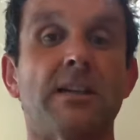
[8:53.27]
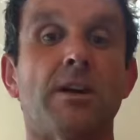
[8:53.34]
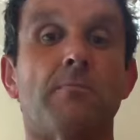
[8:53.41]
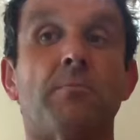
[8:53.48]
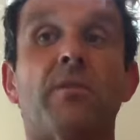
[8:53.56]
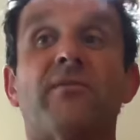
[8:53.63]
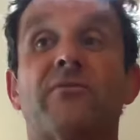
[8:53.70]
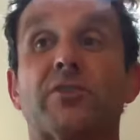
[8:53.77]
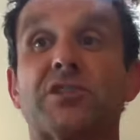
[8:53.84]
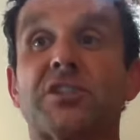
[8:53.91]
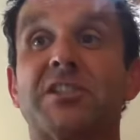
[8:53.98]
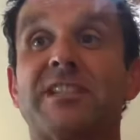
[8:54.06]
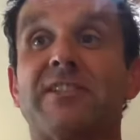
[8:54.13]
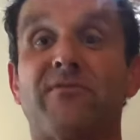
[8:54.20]
But
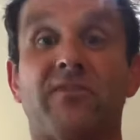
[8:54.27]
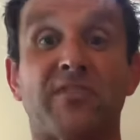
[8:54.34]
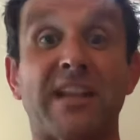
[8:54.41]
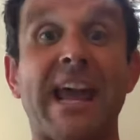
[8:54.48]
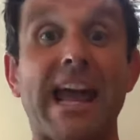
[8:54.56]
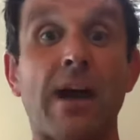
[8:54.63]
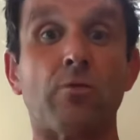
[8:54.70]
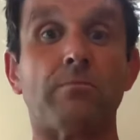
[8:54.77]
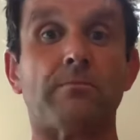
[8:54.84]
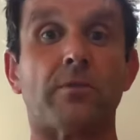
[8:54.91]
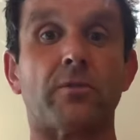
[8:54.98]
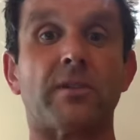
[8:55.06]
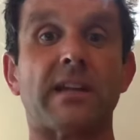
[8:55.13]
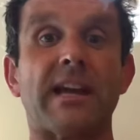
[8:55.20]
for now,
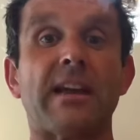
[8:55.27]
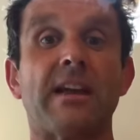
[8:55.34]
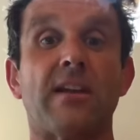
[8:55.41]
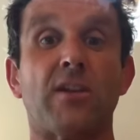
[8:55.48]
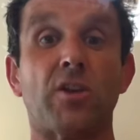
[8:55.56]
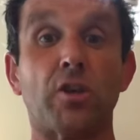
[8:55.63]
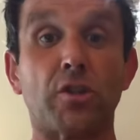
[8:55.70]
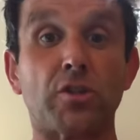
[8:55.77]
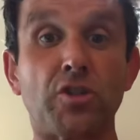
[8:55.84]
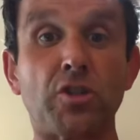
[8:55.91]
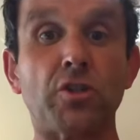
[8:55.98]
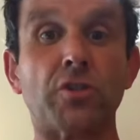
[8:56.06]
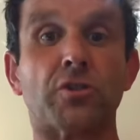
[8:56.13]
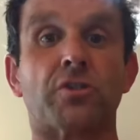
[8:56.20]
okay, you're
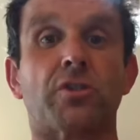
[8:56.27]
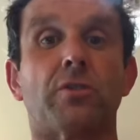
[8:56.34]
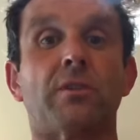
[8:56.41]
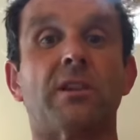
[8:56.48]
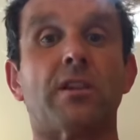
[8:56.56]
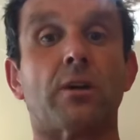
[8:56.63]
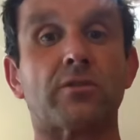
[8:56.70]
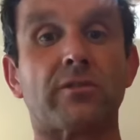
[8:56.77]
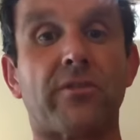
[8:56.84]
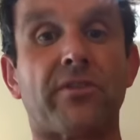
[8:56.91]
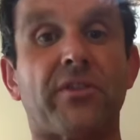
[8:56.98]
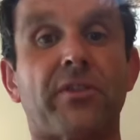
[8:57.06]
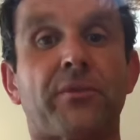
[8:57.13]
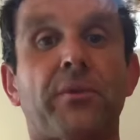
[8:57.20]
just doing those
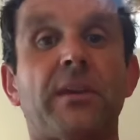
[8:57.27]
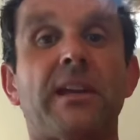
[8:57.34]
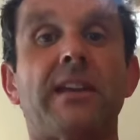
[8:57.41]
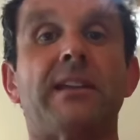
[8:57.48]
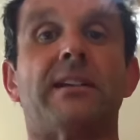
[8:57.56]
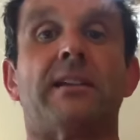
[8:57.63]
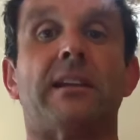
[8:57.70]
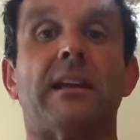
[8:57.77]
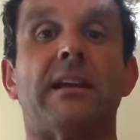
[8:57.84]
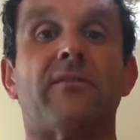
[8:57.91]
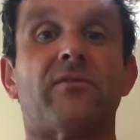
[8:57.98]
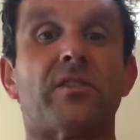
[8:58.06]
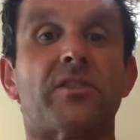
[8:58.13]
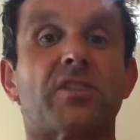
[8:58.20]
3
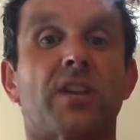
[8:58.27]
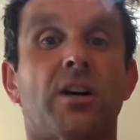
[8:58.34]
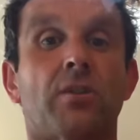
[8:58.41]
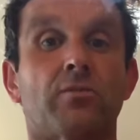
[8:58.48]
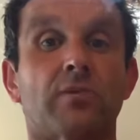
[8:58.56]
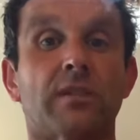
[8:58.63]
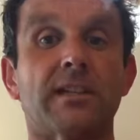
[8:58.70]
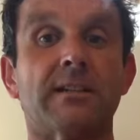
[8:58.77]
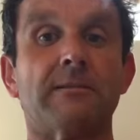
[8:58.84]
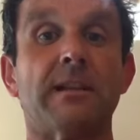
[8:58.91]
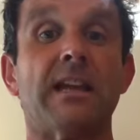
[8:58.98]
leaflets only: